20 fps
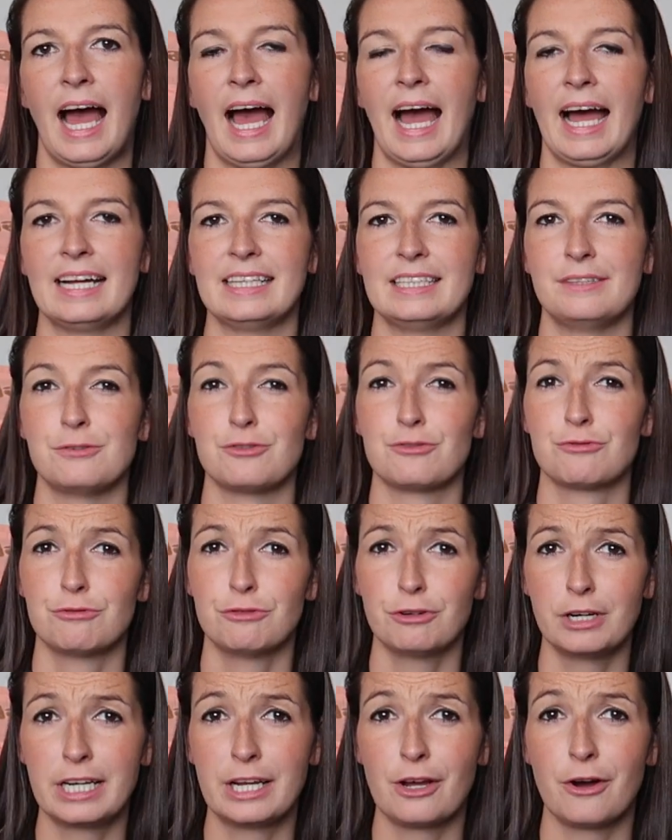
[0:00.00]
And it was
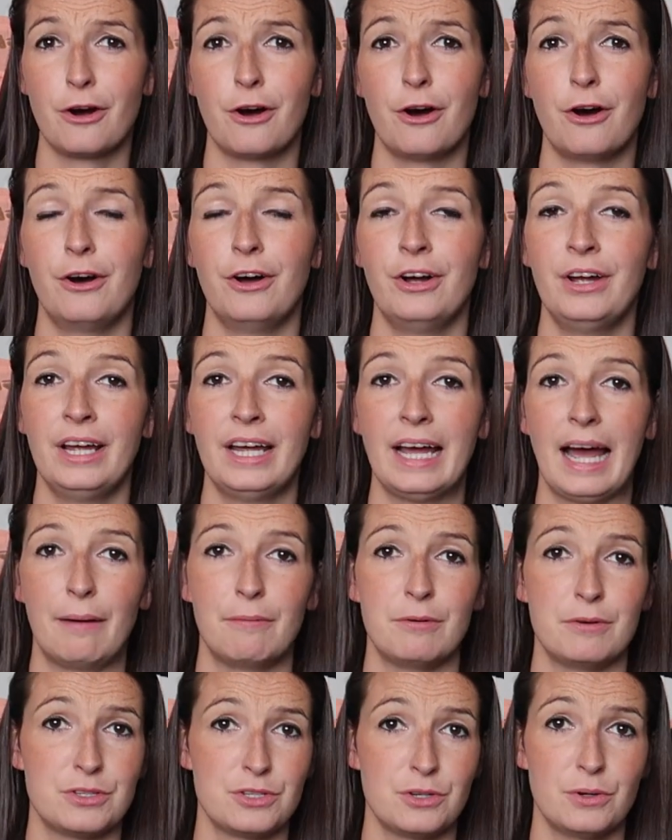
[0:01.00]
really hot
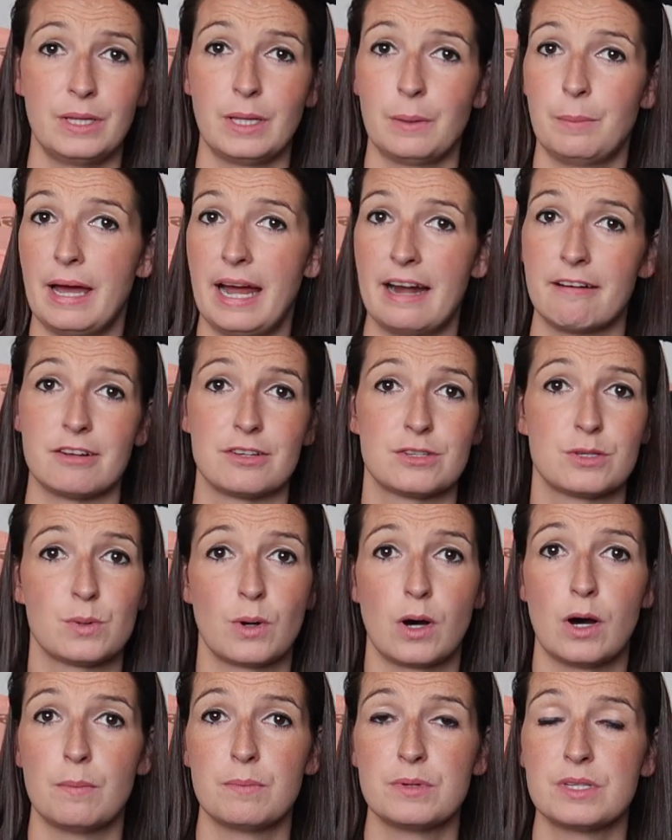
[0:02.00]
and we was doing the parent
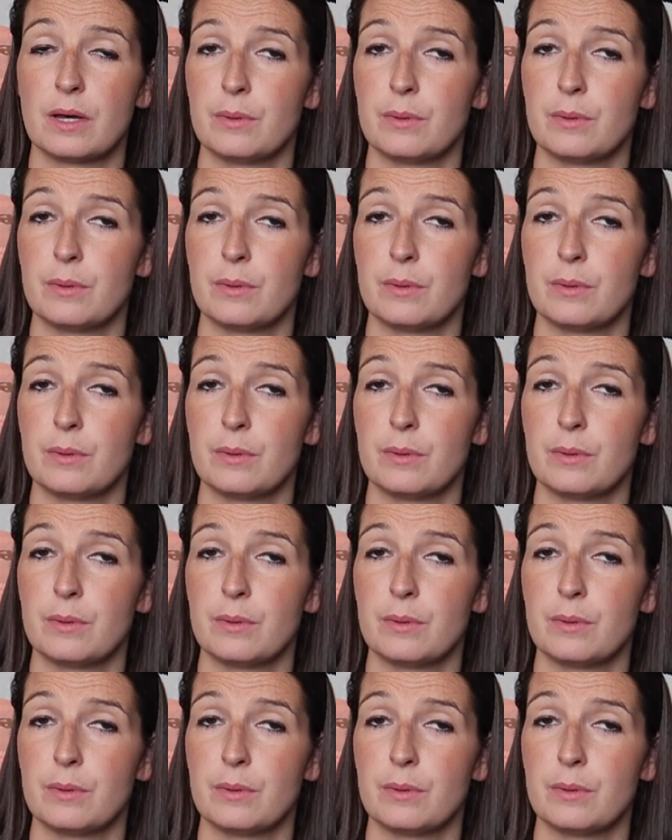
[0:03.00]
swap,